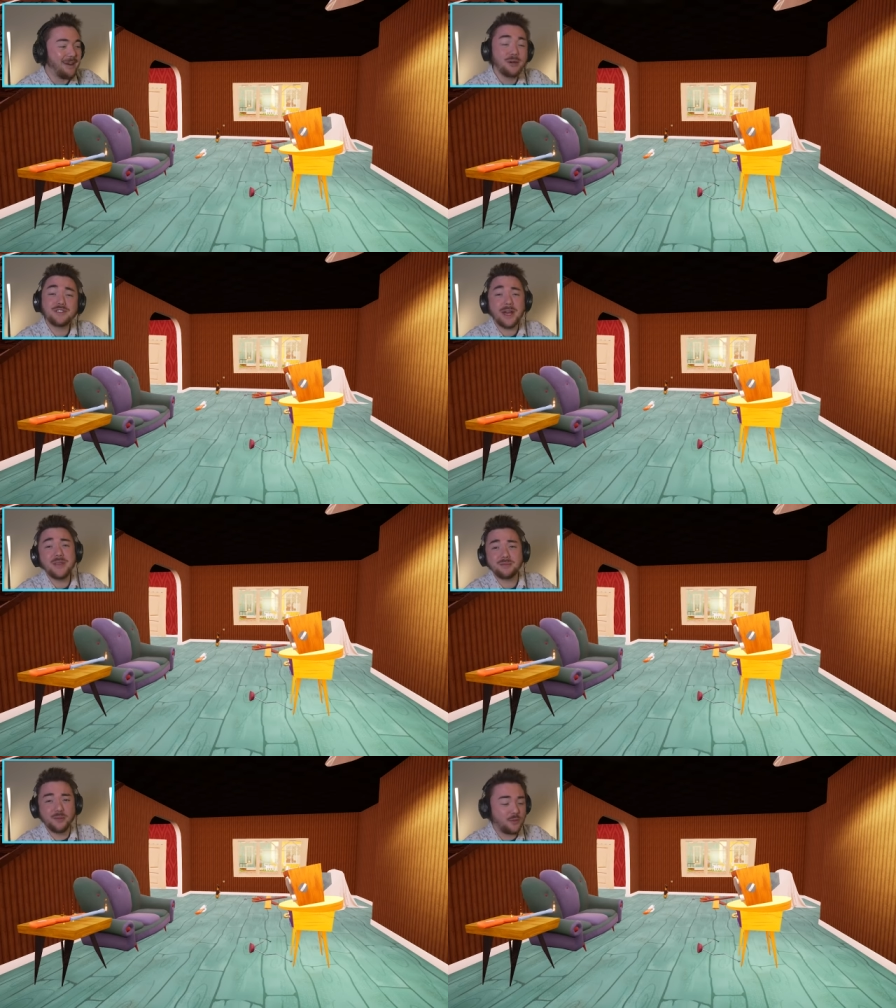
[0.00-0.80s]
We've
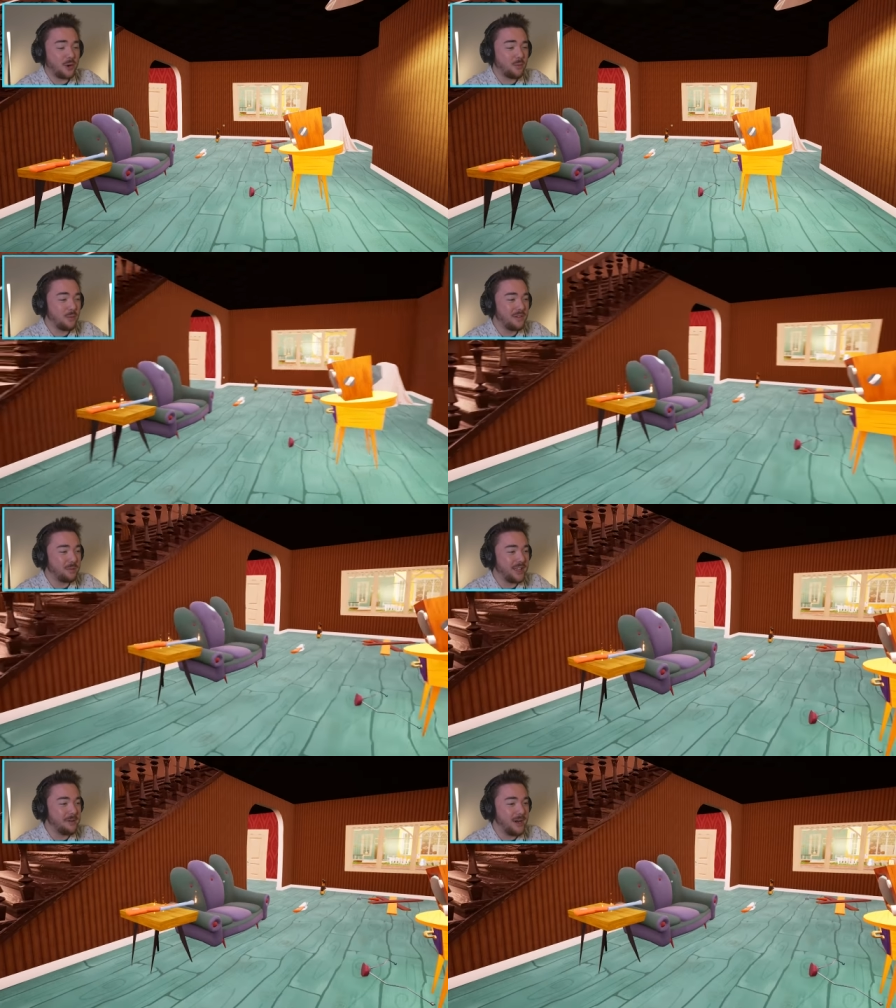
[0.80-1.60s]
done this before when
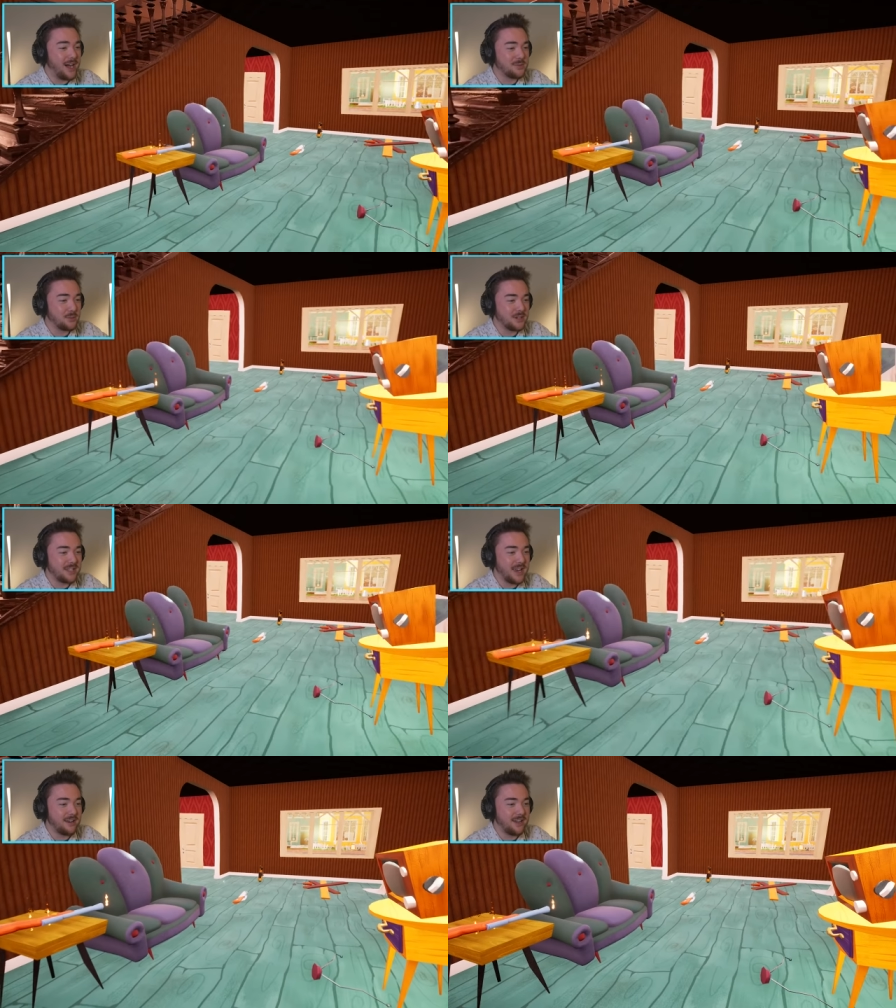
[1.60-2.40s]
we've played mods where
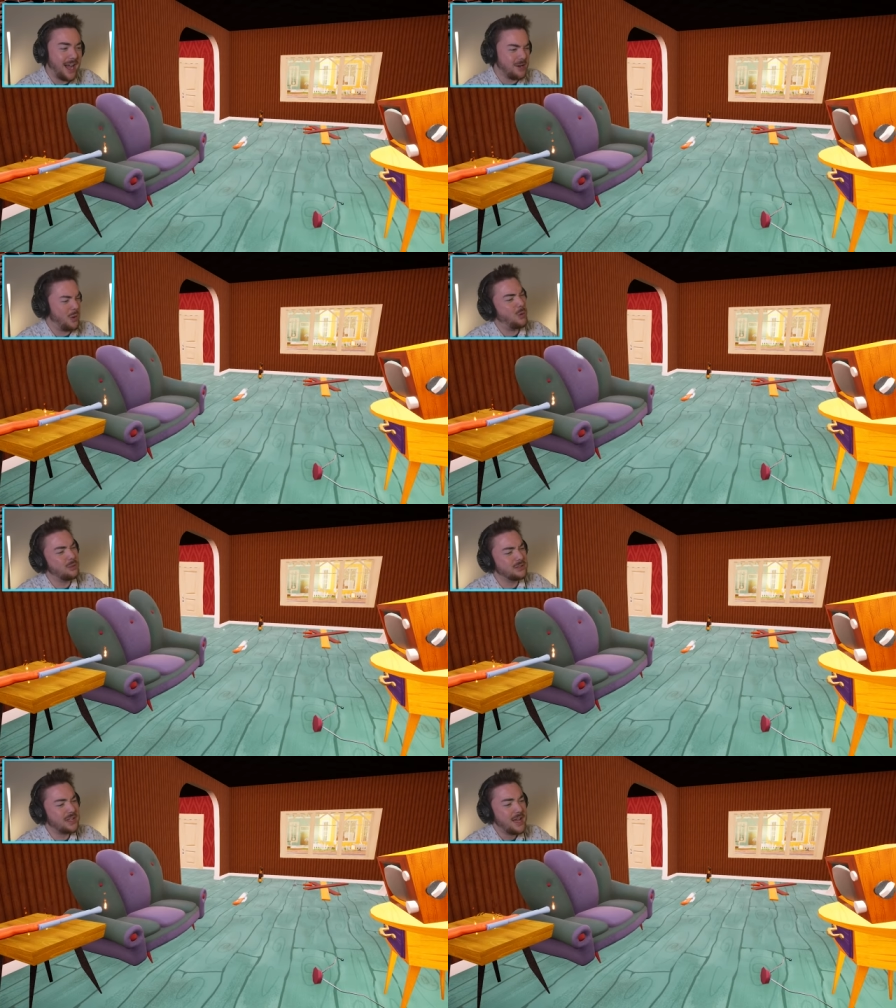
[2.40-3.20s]
he's gotten
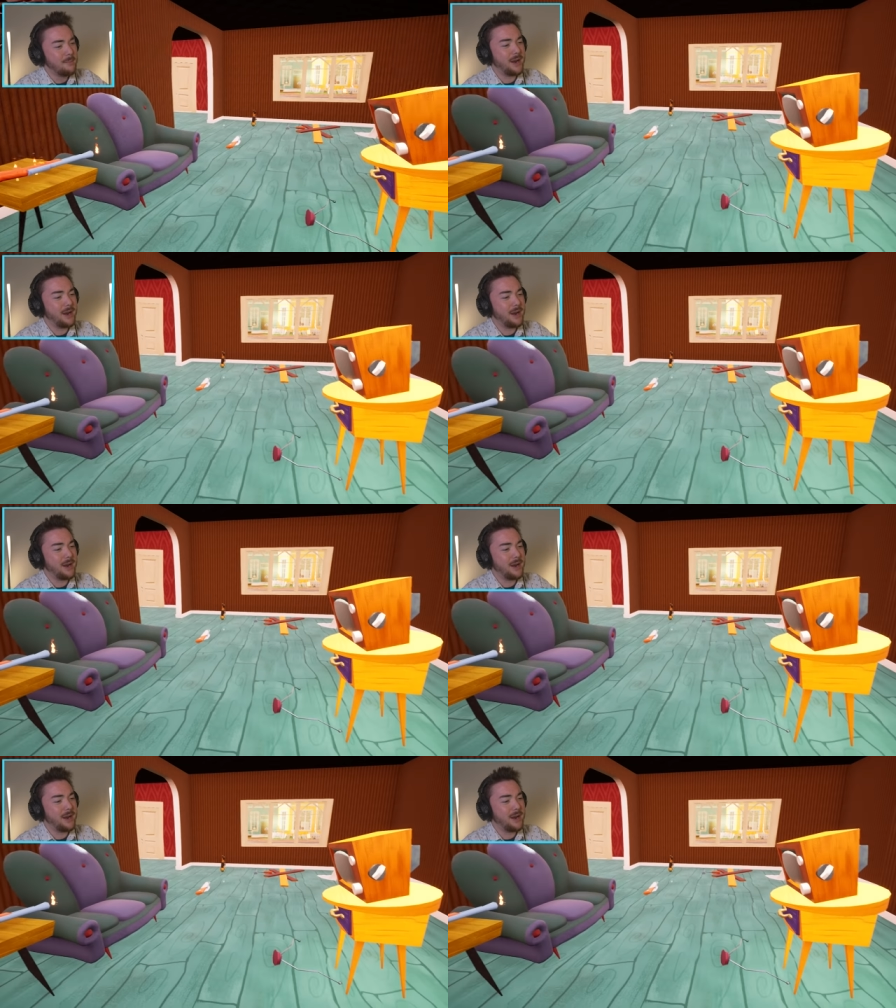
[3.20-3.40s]
old,